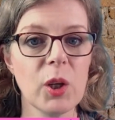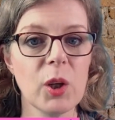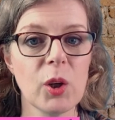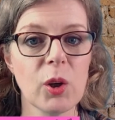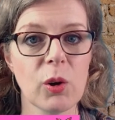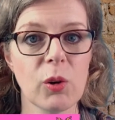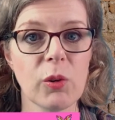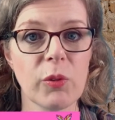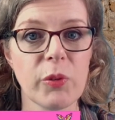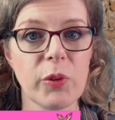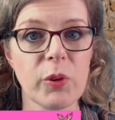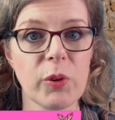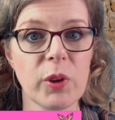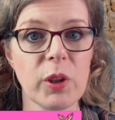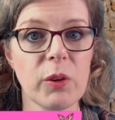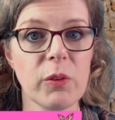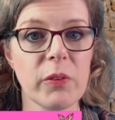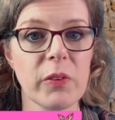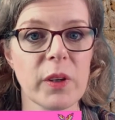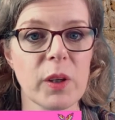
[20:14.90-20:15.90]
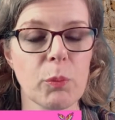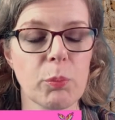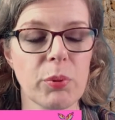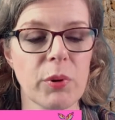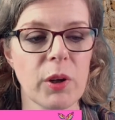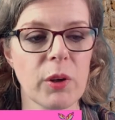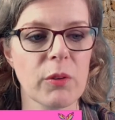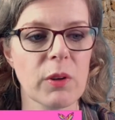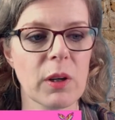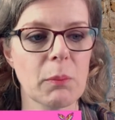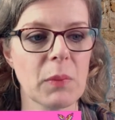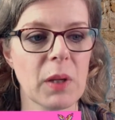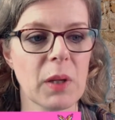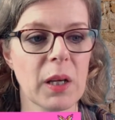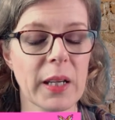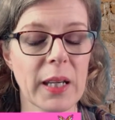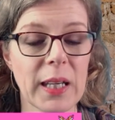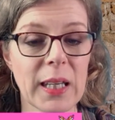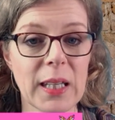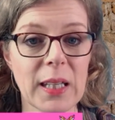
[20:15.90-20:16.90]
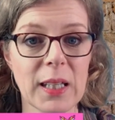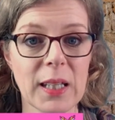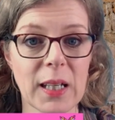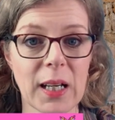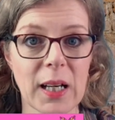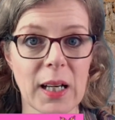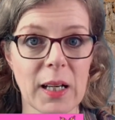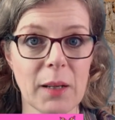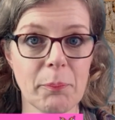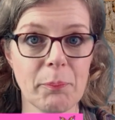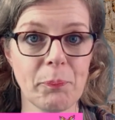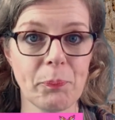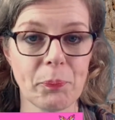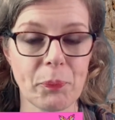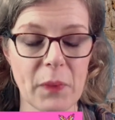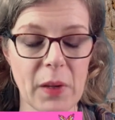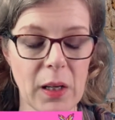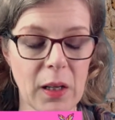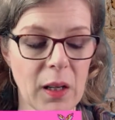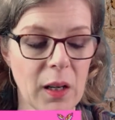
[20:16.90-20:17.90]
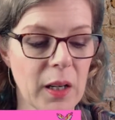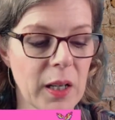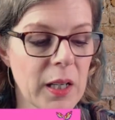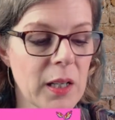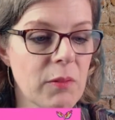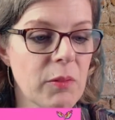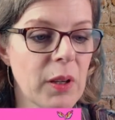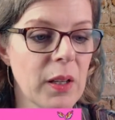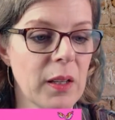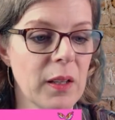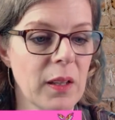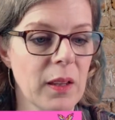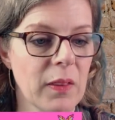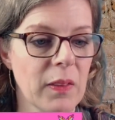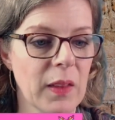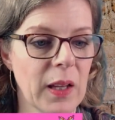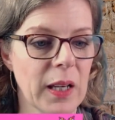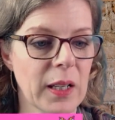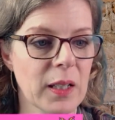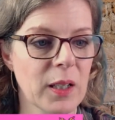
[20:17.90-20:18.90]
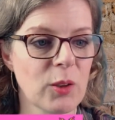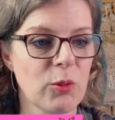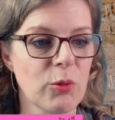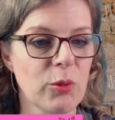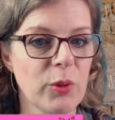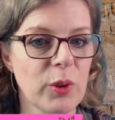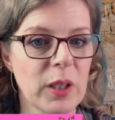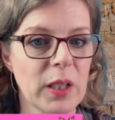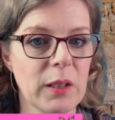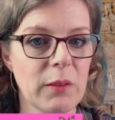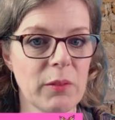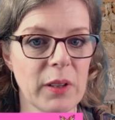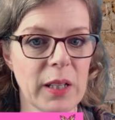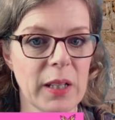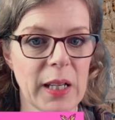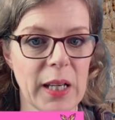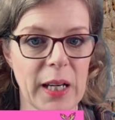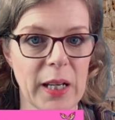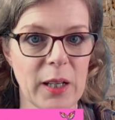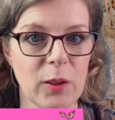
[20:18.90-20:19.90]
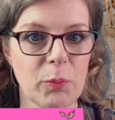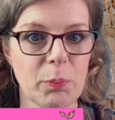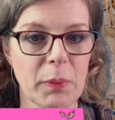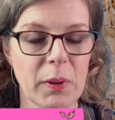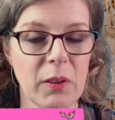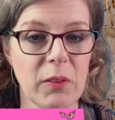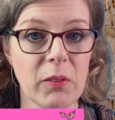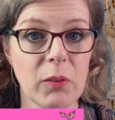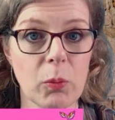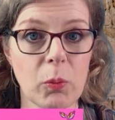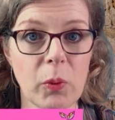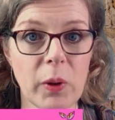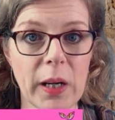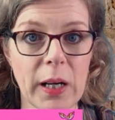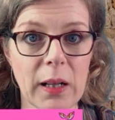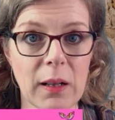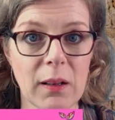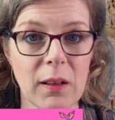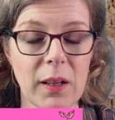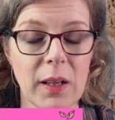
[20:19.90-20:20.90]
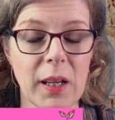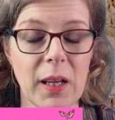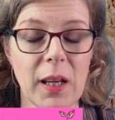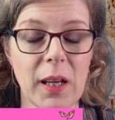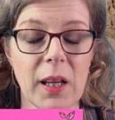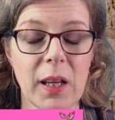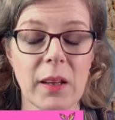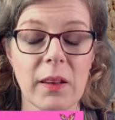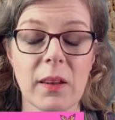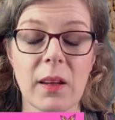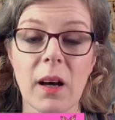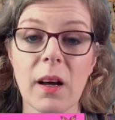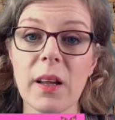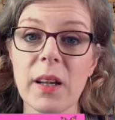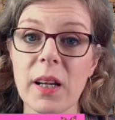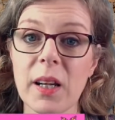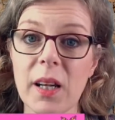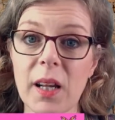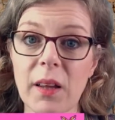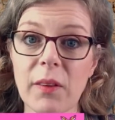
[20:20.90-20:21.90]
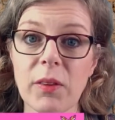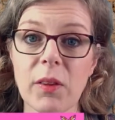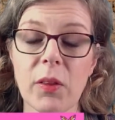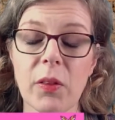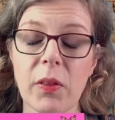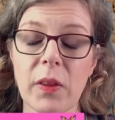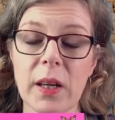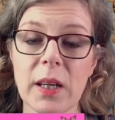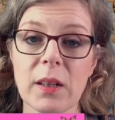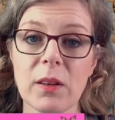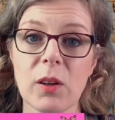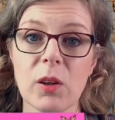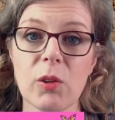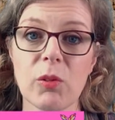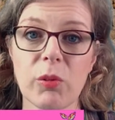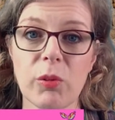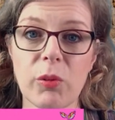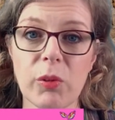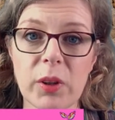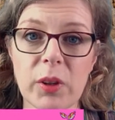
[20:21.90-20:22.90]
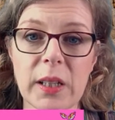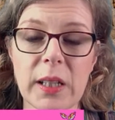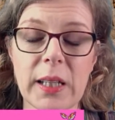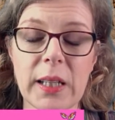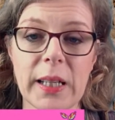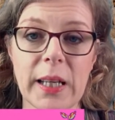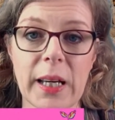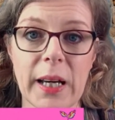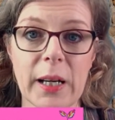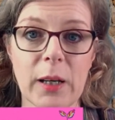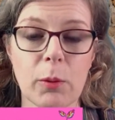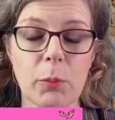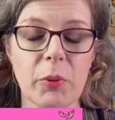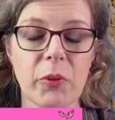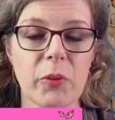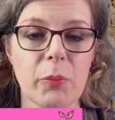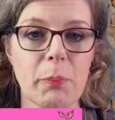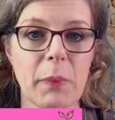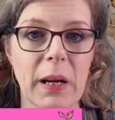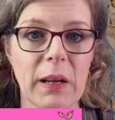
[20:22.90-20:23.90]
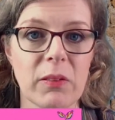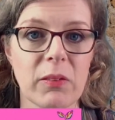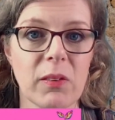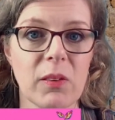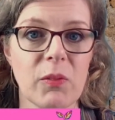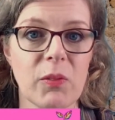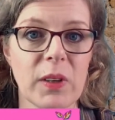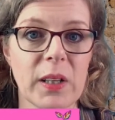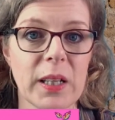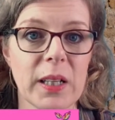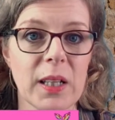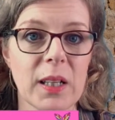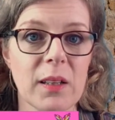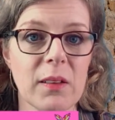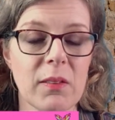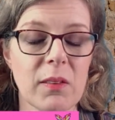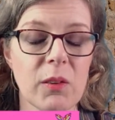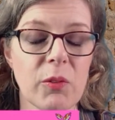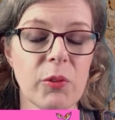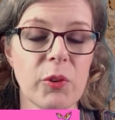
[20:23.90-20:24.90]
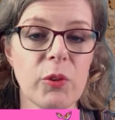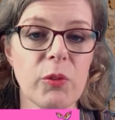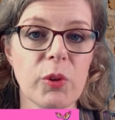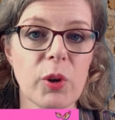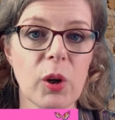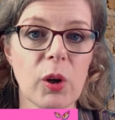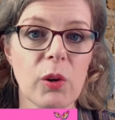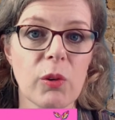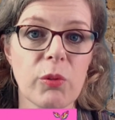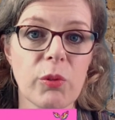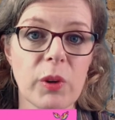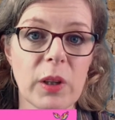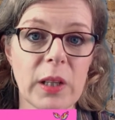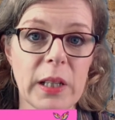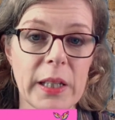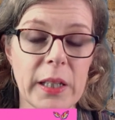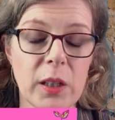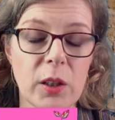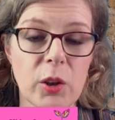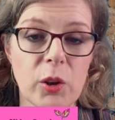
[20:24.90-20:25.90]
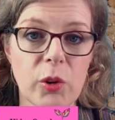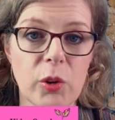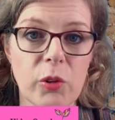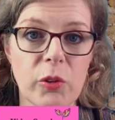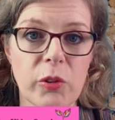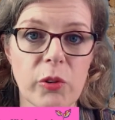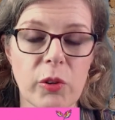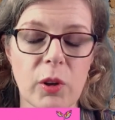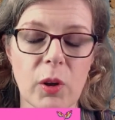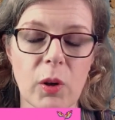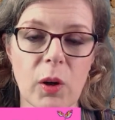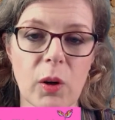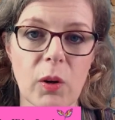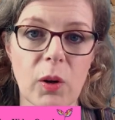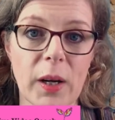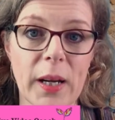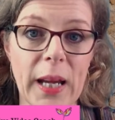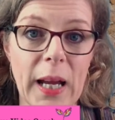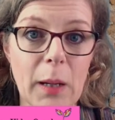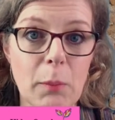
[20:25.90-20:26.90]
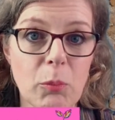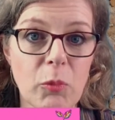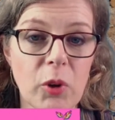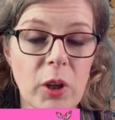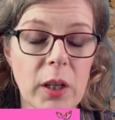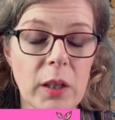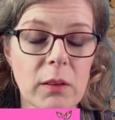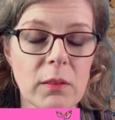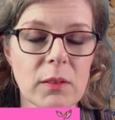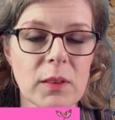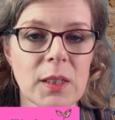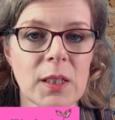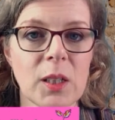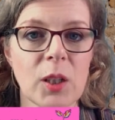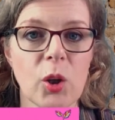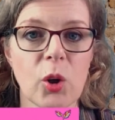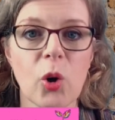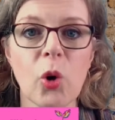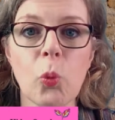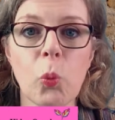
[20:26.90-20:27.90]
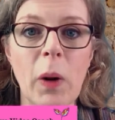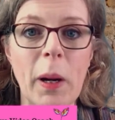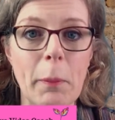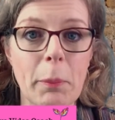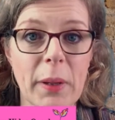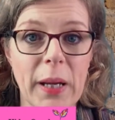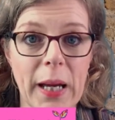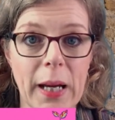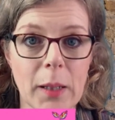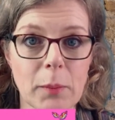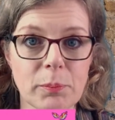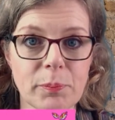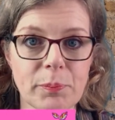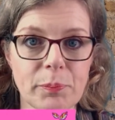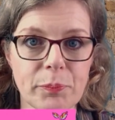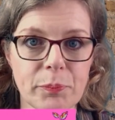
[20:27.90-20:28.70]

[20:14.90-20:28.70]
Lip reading: Or if you're using a program like Ecamm Live, that can really, really help as well. Another thing that really helps massively is if you've got a really good camera or webcam.